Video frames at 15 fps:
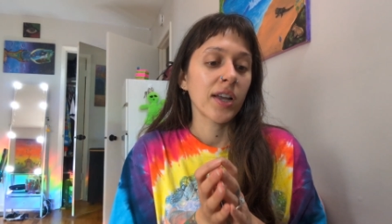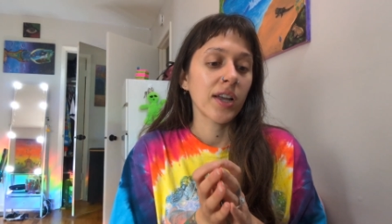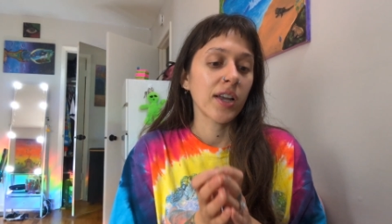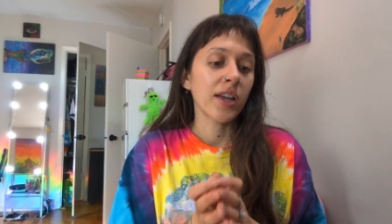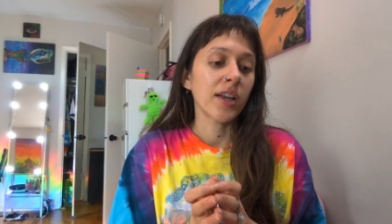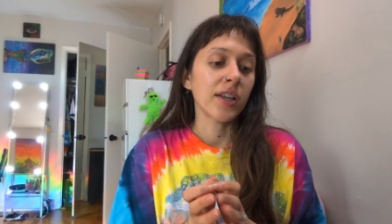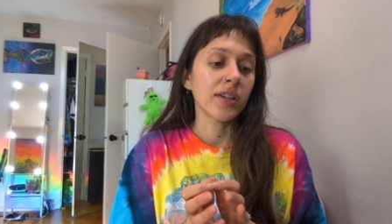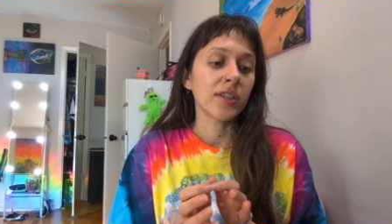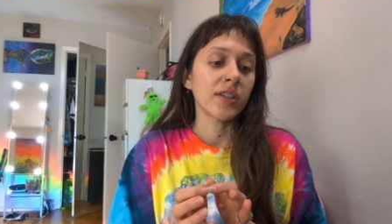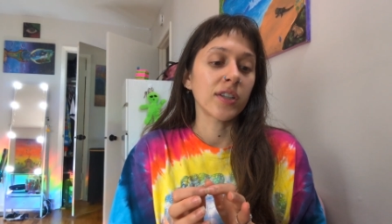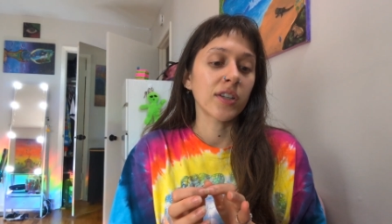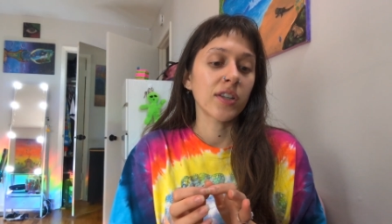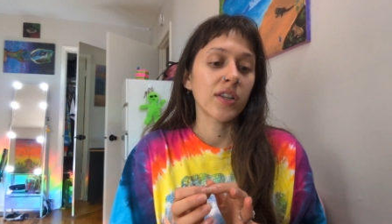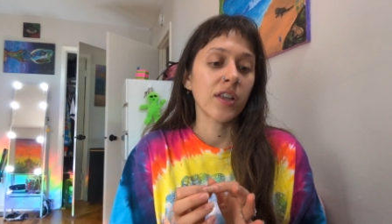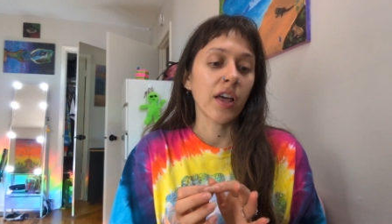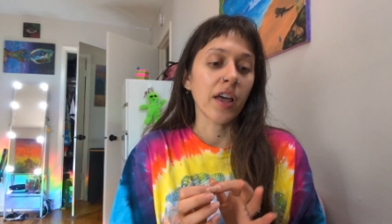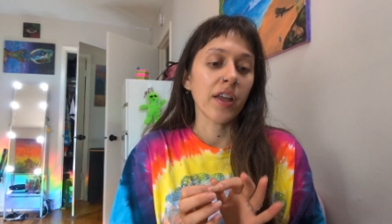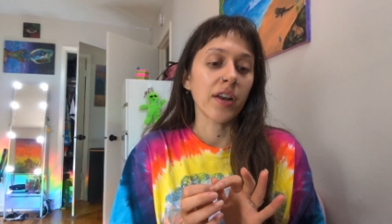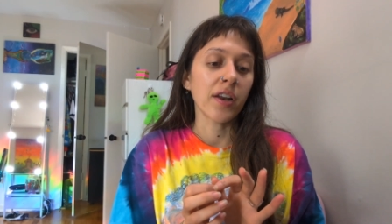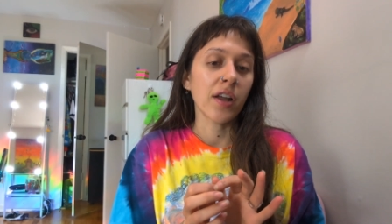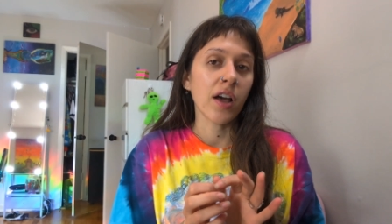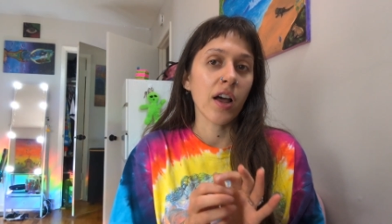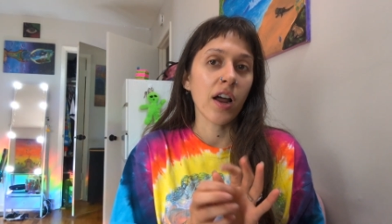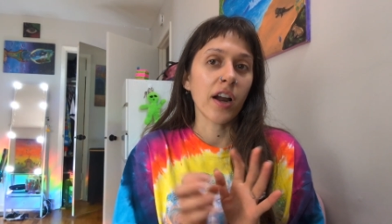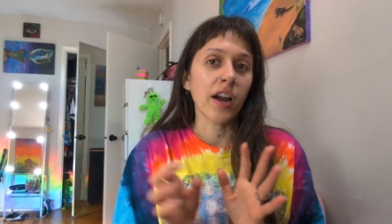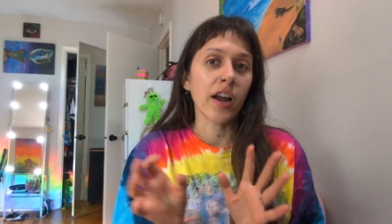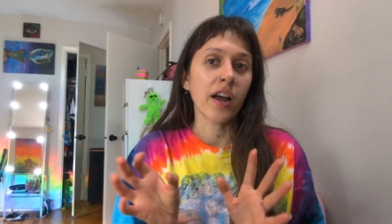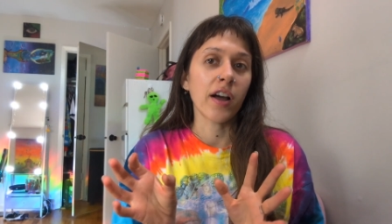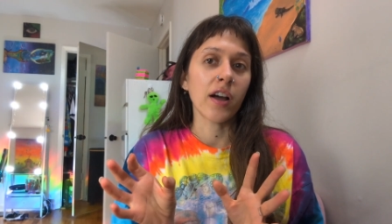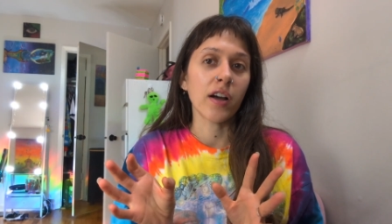And then I
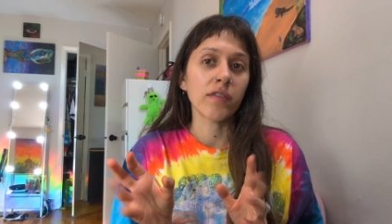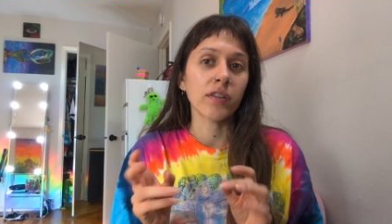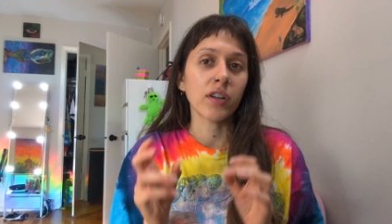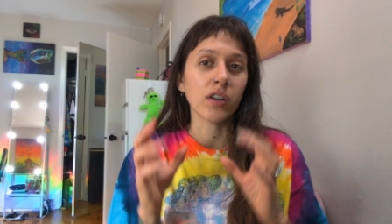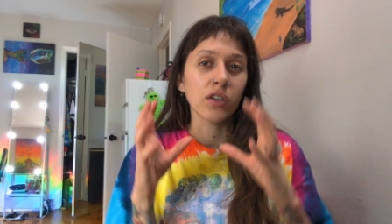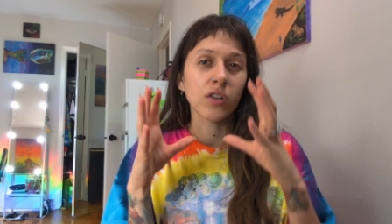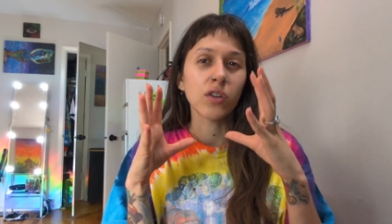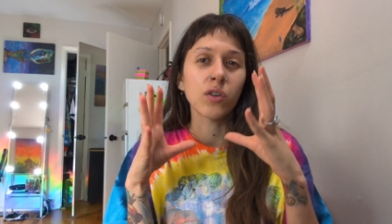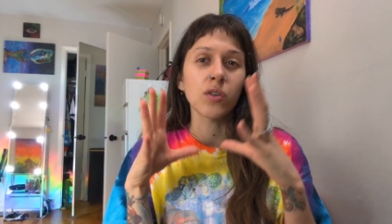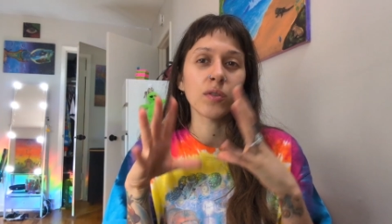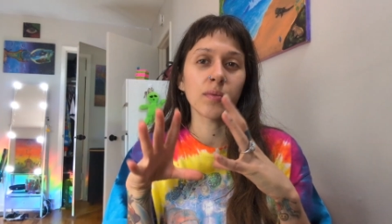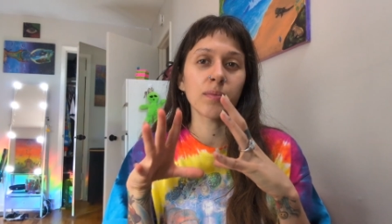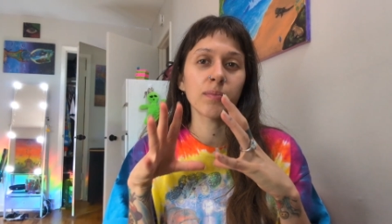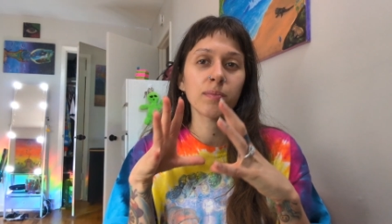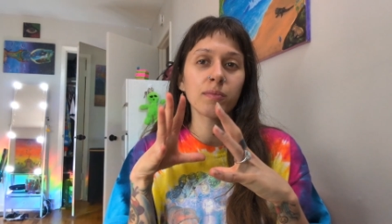have like a little